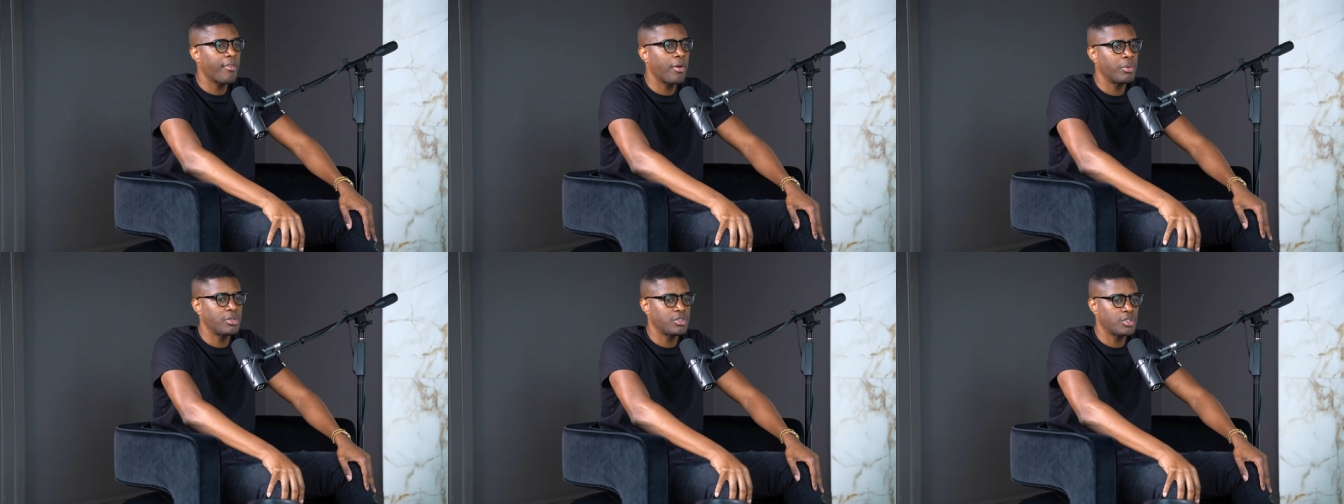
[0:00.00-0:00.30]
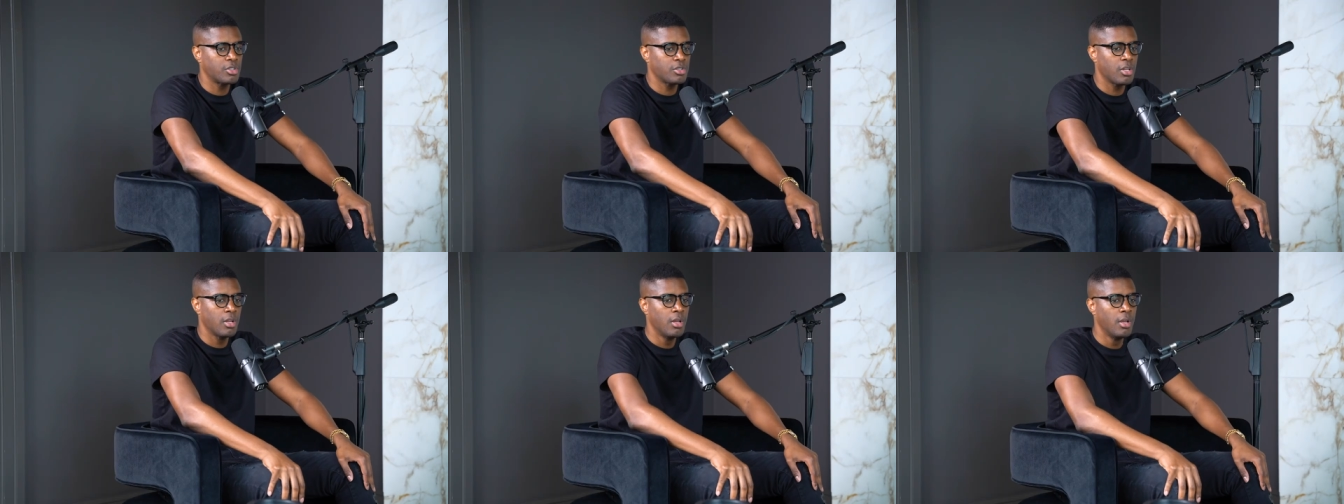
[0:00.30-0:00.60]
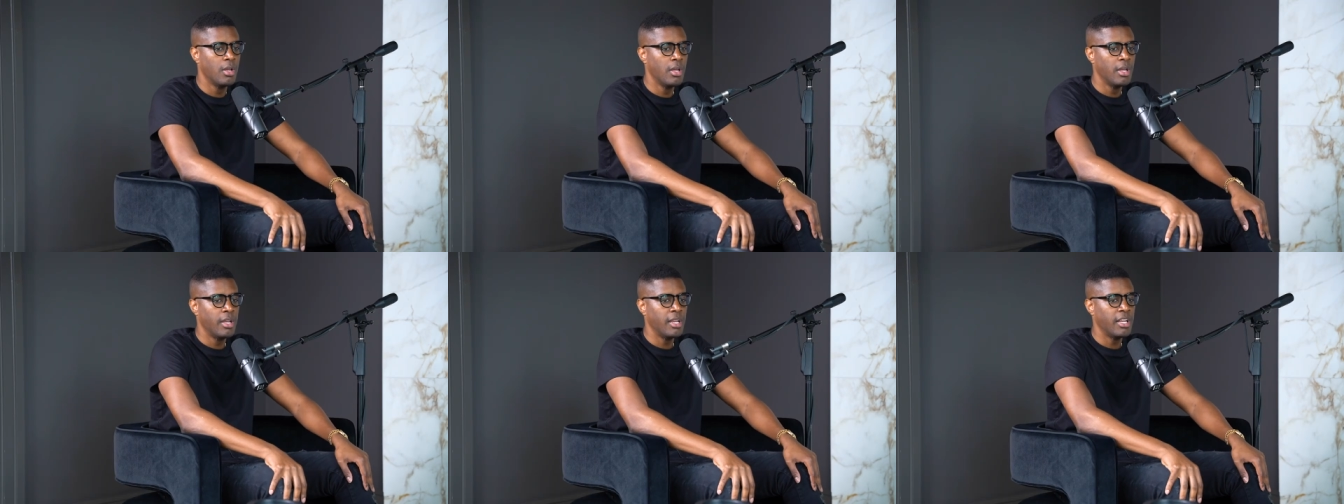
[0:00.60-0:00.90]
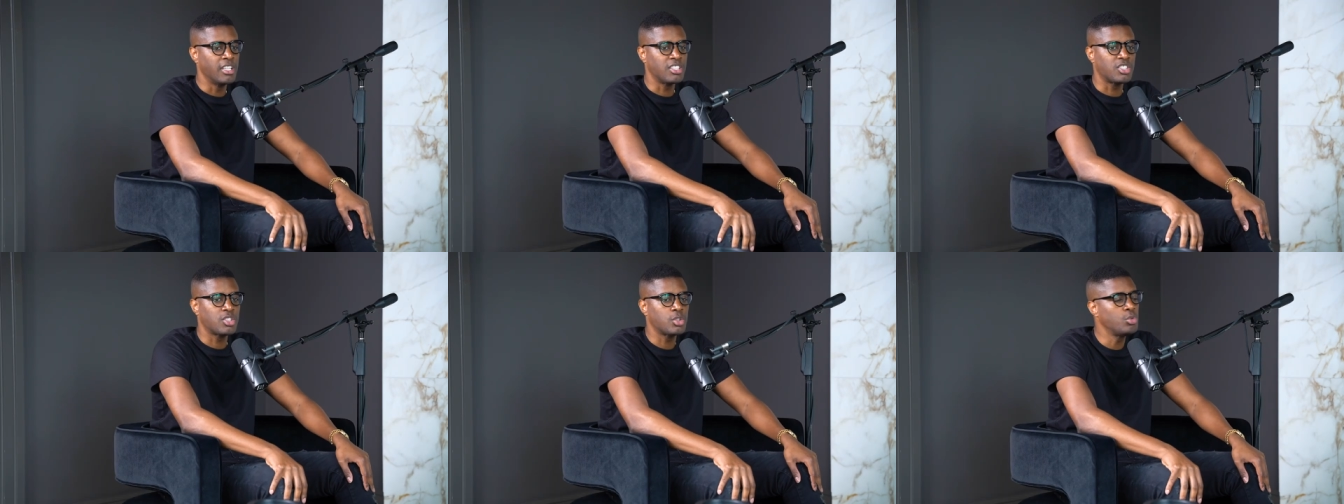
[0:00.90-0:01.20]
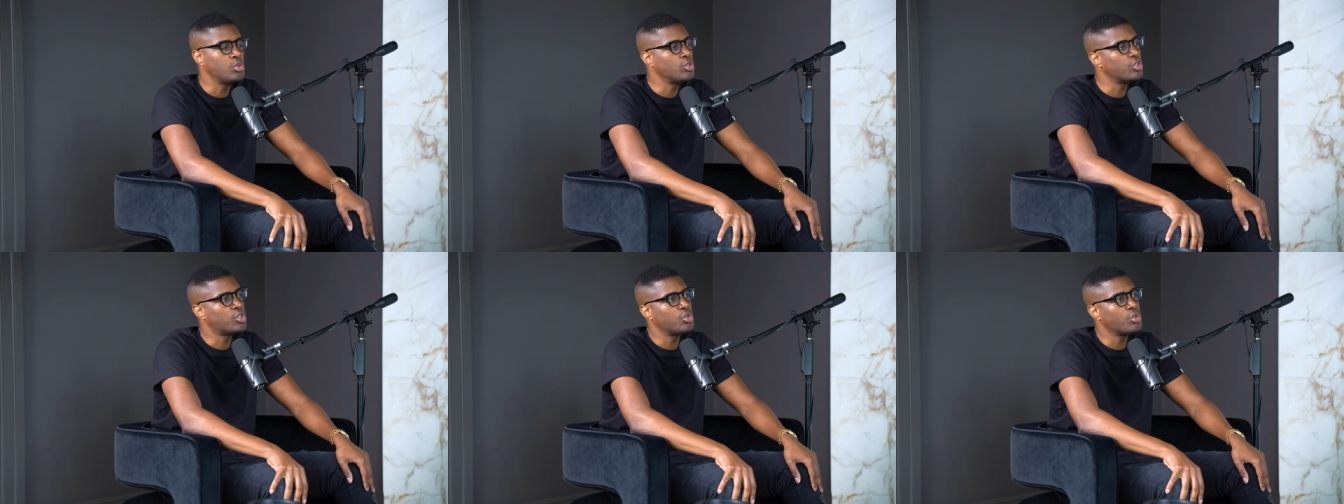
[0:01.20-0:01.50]
I want you, to, as
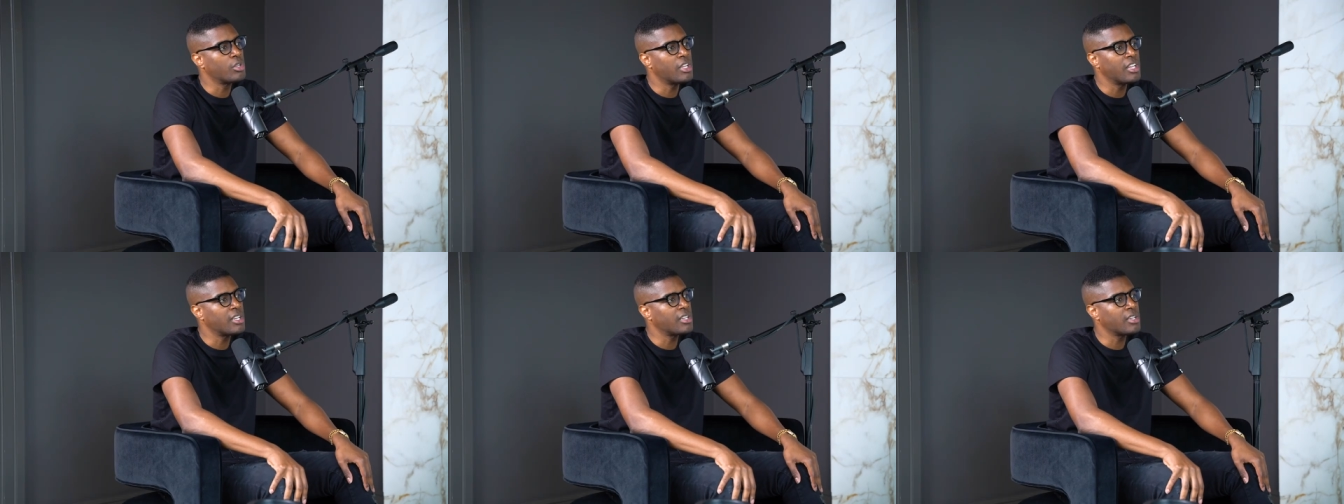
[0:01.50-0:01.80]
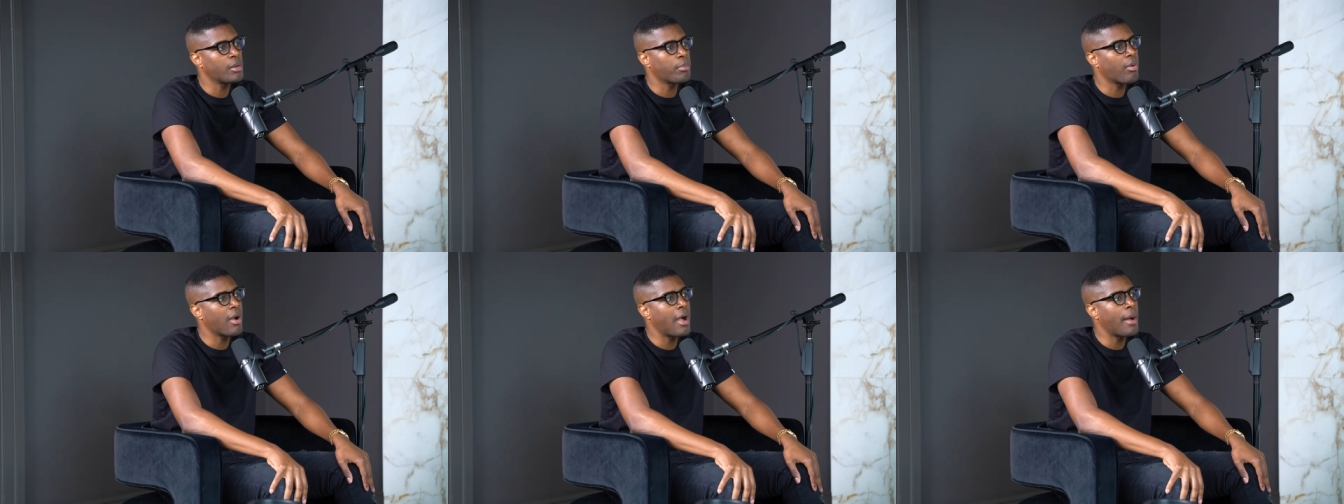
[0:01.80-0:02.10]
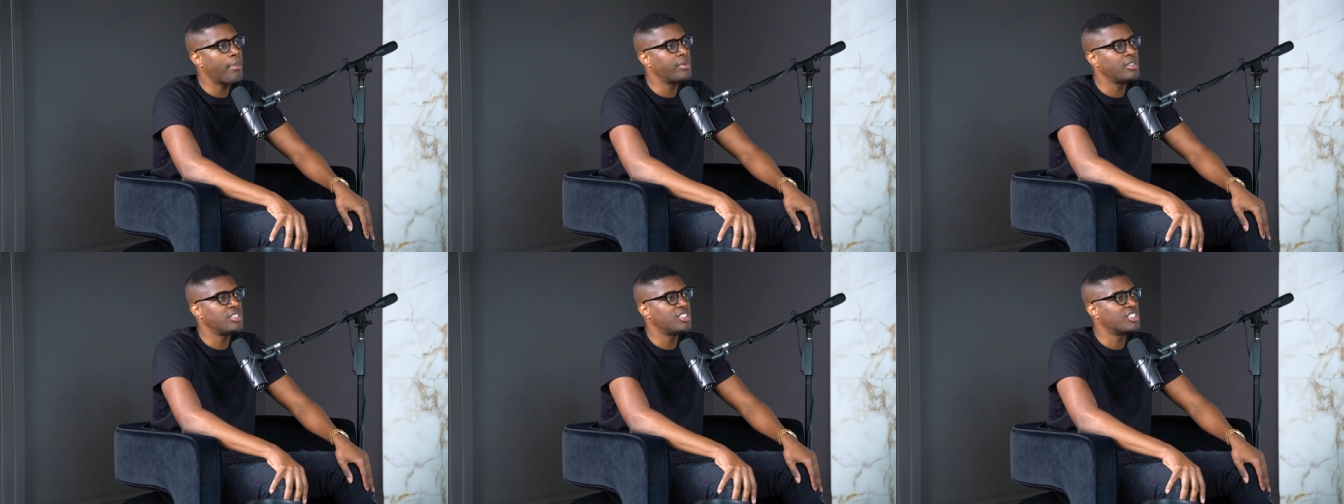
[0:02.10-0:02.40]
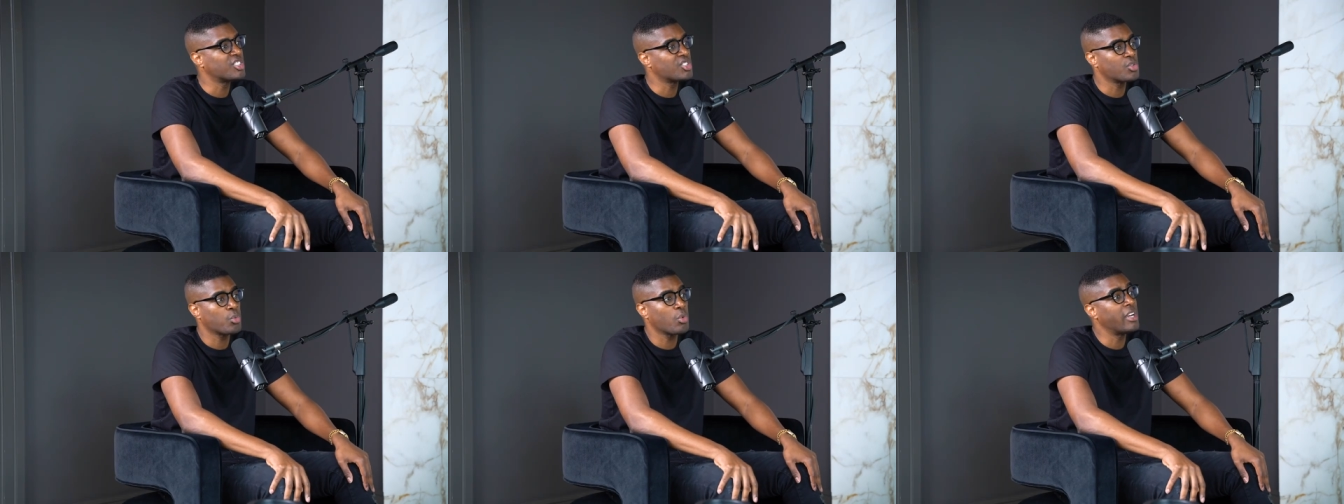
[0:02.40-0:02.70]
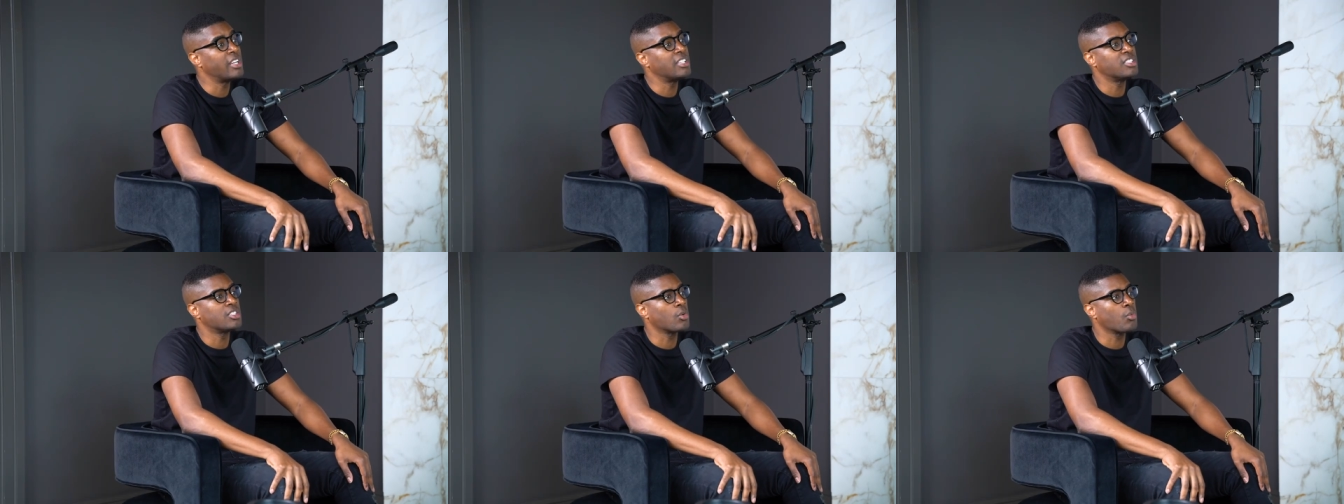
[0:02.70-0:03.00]
soon as you get in the property, just
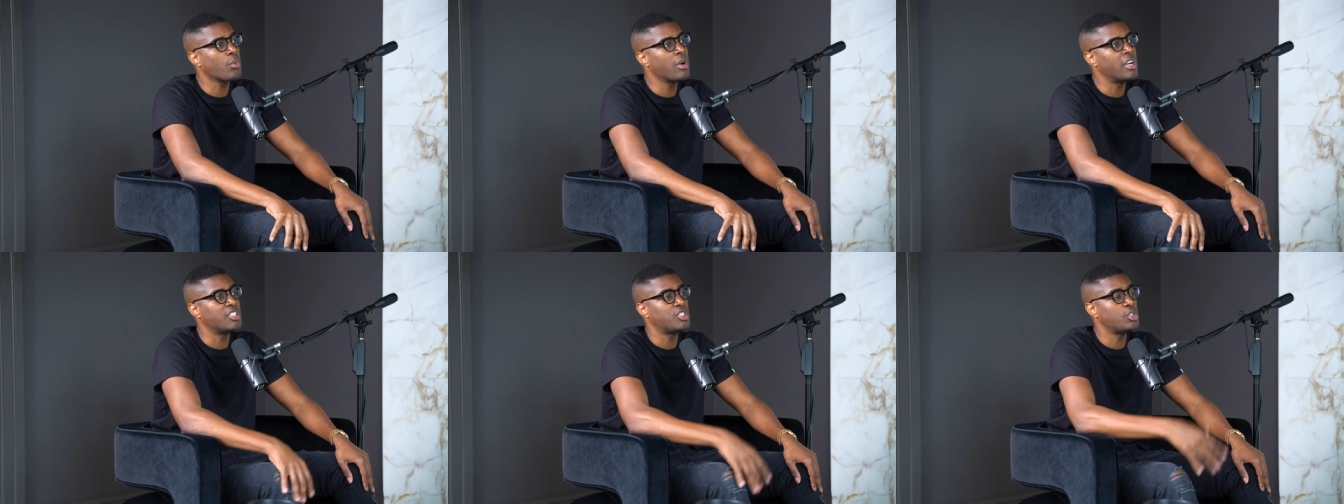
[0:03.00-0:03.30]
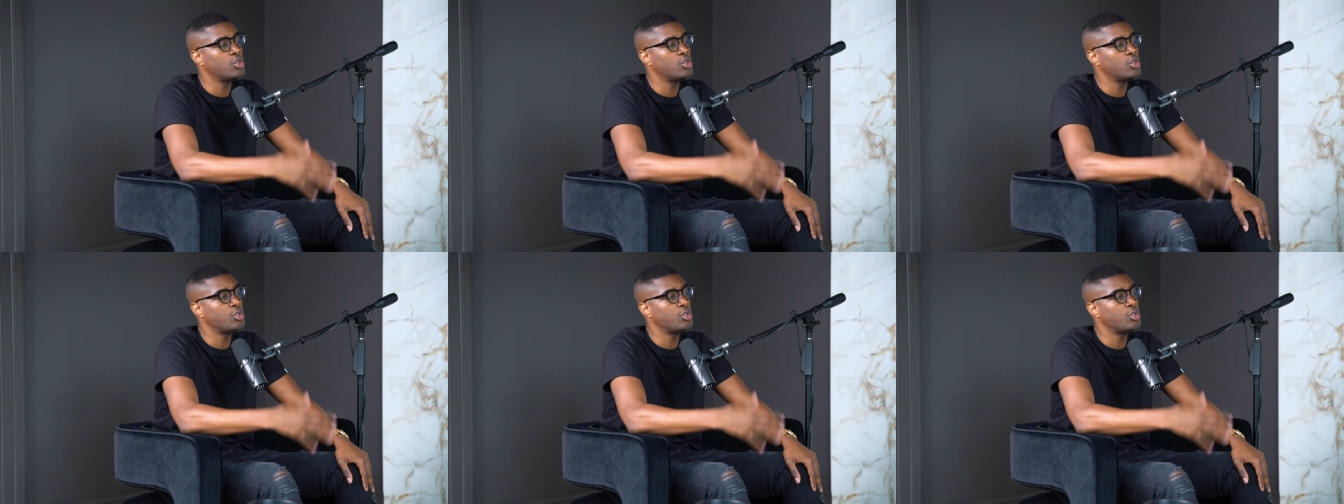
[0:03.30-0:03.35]
raise the rent.